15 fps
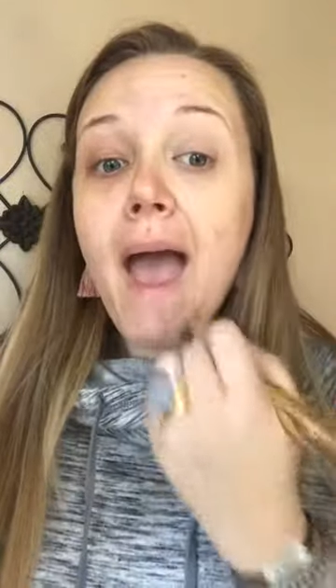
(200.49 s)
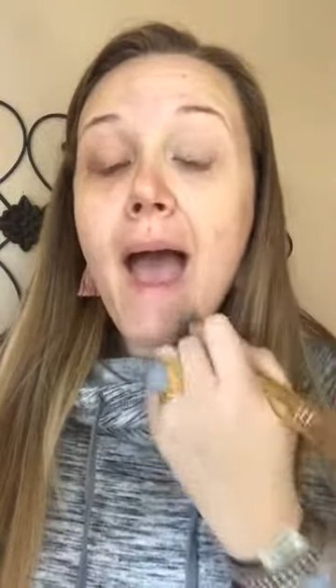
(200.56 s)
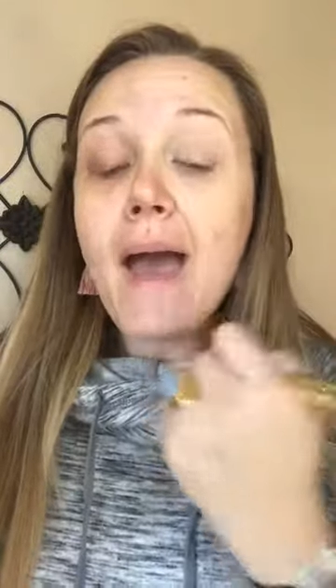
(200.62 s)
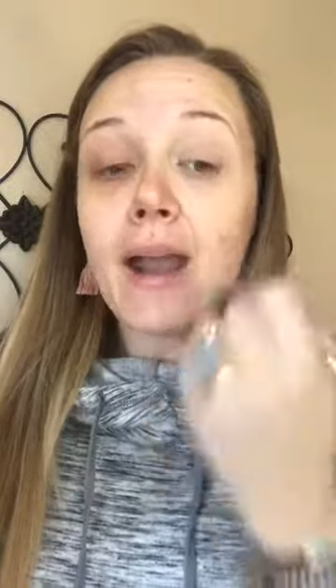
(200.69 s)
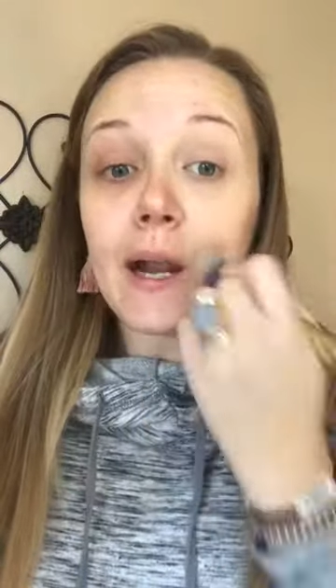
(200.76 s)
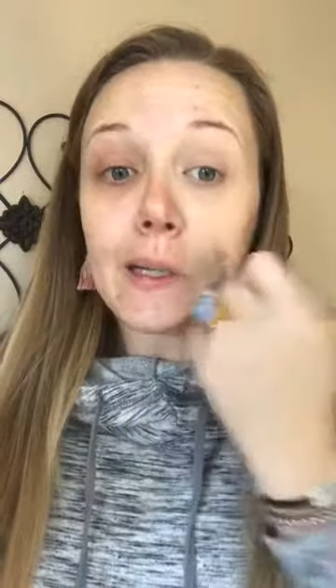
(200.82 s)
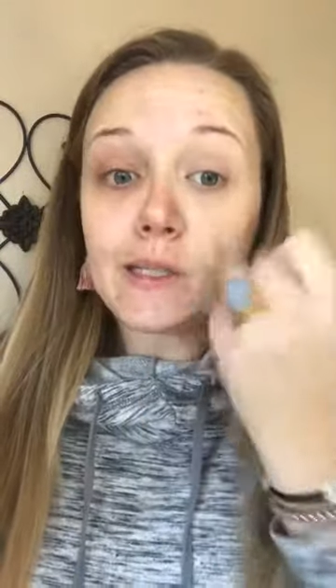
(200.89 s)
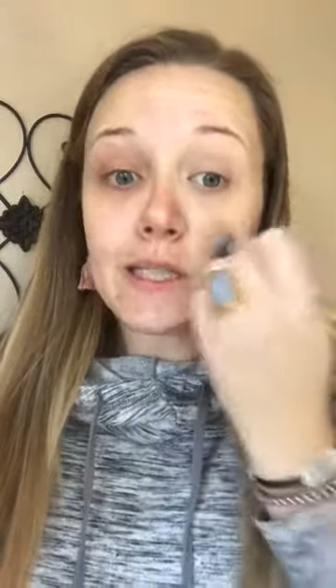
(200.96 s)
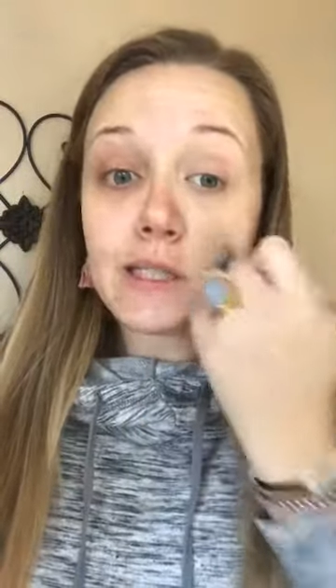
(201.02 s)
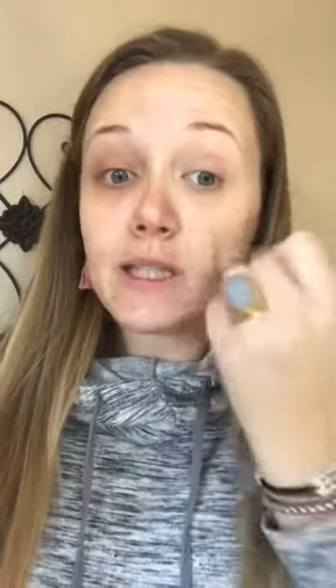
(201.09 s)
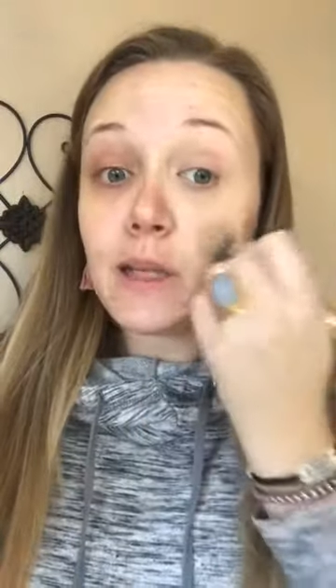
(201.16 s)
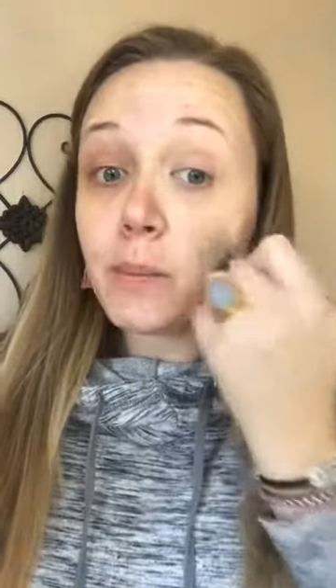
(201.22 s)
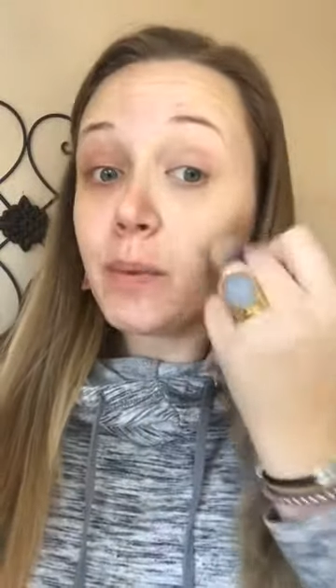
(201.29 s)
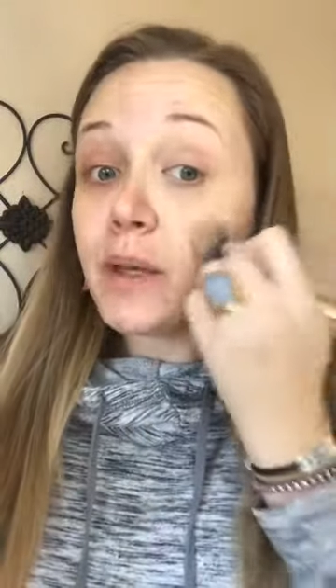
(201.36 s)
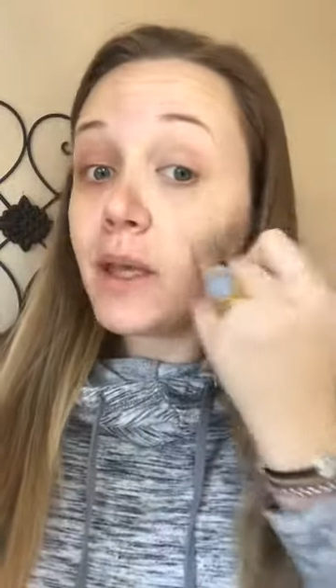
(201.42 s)
And I did
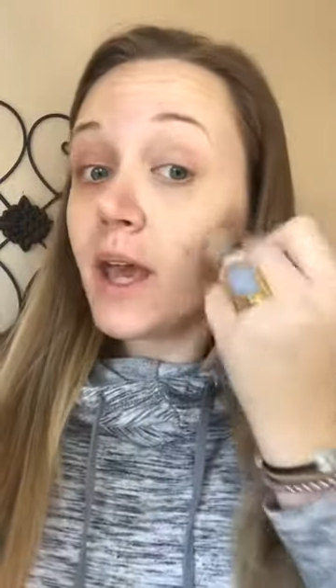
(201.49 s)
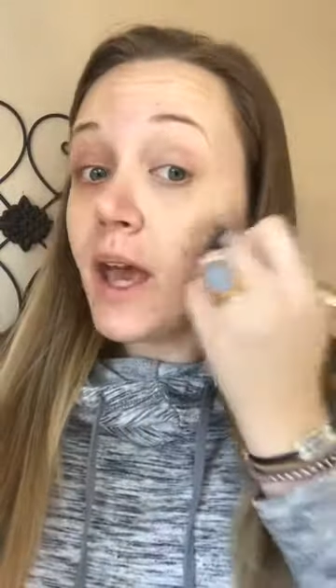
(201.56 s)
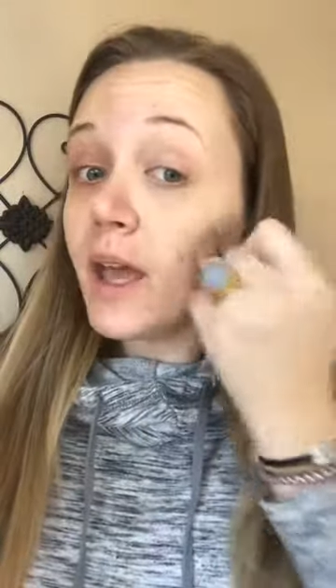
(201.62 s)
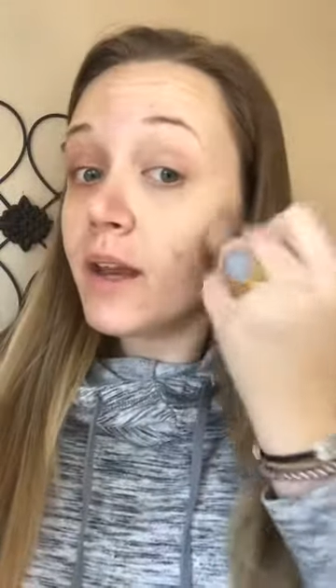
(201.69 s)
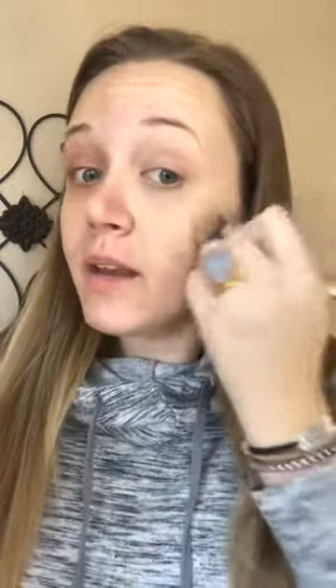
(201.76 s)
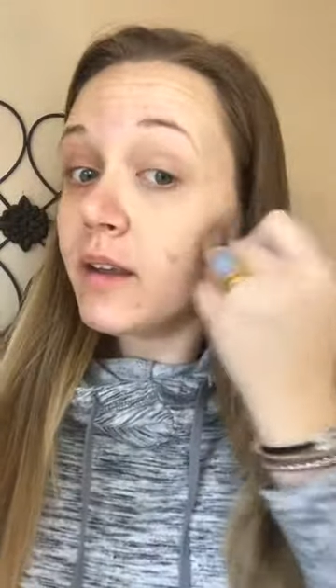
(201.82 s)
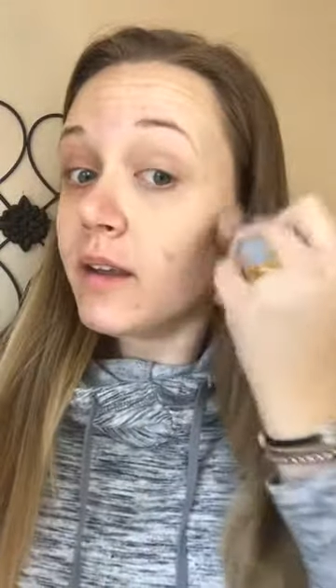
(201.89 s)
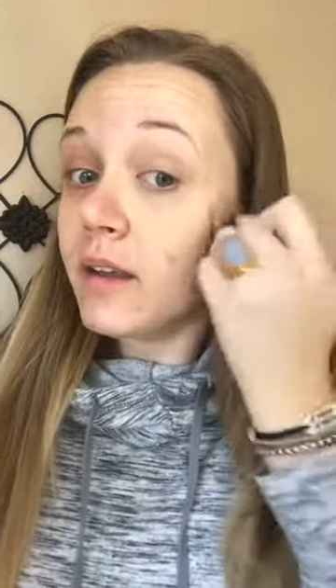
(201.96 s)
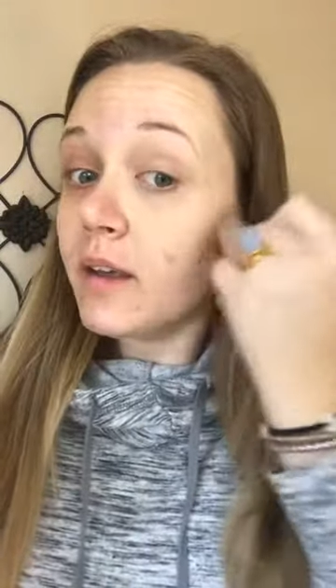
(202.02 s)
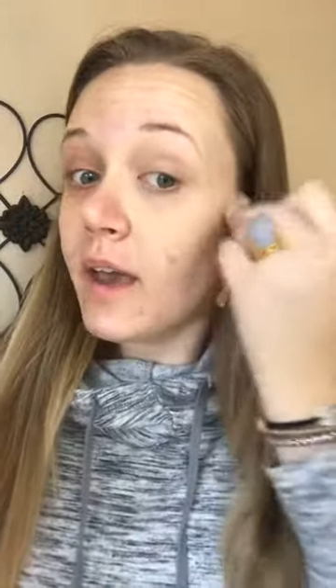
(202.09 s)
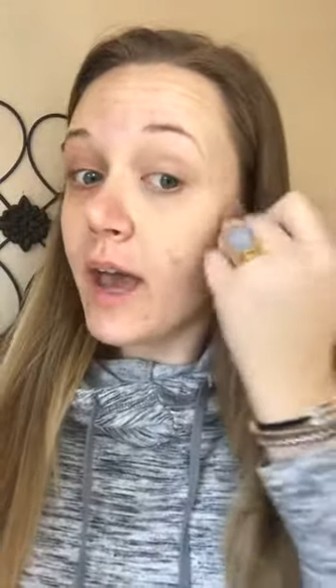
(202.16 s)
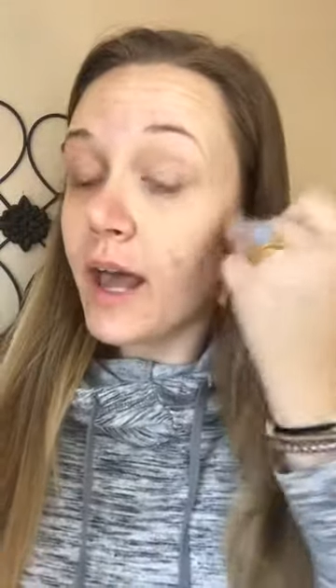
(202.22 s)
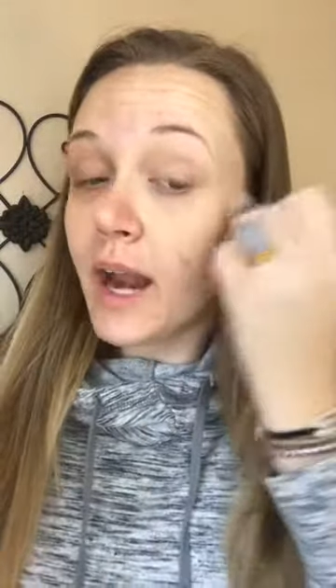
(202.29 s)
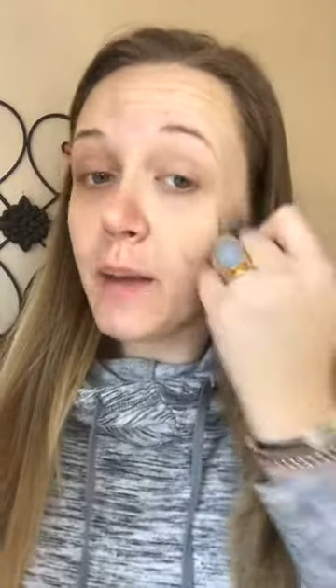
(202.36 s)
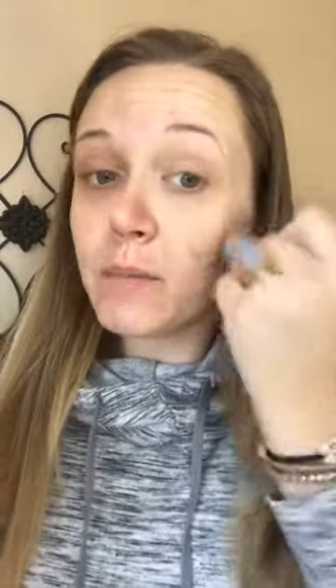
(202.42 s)
dip again,
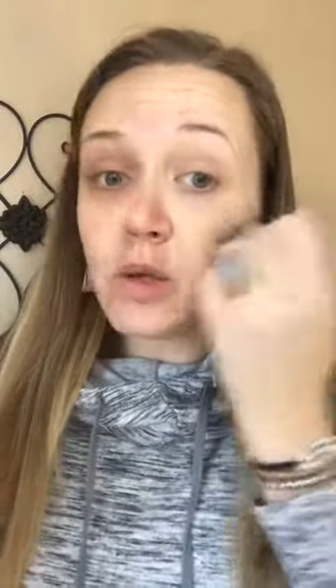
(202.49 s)
and I'm